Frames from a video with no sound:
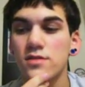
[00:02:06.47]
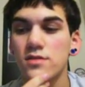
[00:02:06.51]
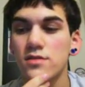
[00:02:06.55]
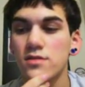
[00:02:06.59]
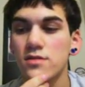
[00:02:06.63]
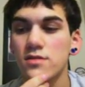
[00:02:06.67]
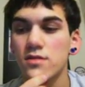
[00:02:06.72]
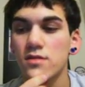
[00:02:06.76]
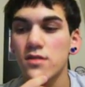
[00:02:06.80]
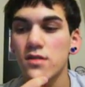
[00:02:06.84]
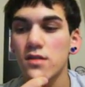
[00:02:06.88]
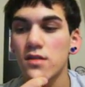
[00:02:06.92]

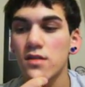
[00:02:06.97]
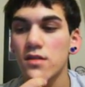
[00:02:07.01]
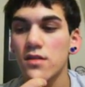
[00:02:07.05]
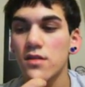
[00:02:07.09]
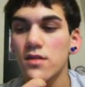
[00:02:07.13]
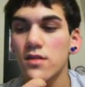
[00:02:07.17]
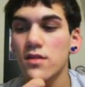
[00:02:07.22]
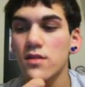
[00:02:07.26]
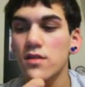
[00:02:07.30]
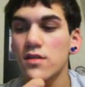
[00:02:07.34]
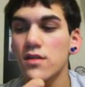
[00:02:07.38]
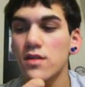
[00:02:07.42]

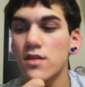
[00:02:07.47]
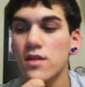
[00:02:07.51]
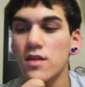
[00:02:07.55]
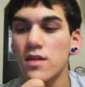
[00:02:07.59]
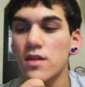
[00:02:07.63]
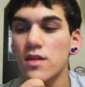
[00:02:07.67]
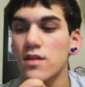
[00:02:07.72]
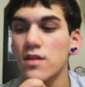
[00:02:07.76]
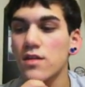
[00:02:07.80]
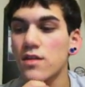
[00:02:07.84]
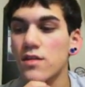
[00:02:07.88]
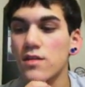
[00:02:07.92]

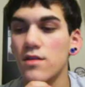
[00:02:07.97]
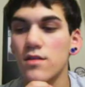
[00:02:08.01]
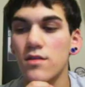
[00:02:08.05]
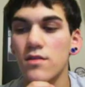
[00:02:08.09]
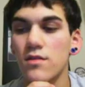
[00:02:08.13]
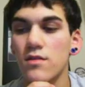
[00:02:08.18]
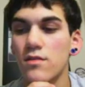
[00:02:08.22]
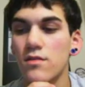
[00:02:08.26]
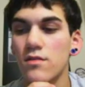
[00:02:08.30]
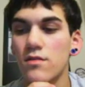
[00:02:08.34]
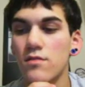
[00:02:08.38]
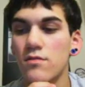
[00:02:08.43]

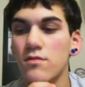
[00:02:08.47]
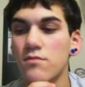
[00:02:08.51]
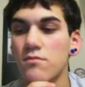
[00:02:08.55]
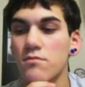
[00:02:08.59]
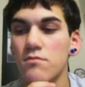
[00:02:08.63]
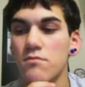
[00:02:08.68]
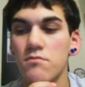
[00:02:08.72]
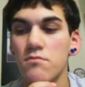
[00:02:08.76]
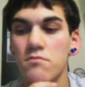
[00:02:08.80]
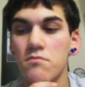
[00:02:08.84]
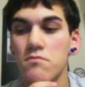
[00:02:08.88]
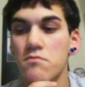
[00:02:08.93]

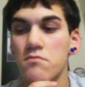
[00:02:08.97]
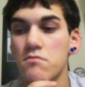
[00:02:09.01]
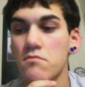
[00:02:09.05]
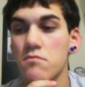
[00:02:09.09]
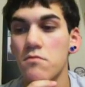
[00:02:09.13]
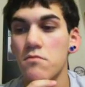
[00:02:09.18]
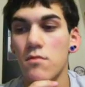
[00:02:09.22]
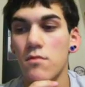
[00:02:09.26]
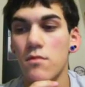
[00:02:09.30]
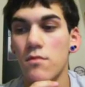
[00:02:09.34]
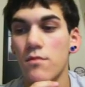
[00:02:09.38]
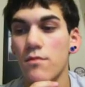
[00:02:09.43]

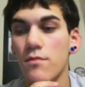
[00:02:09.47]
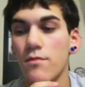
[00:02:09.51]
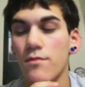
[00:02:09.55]
No one is speaking in this clip.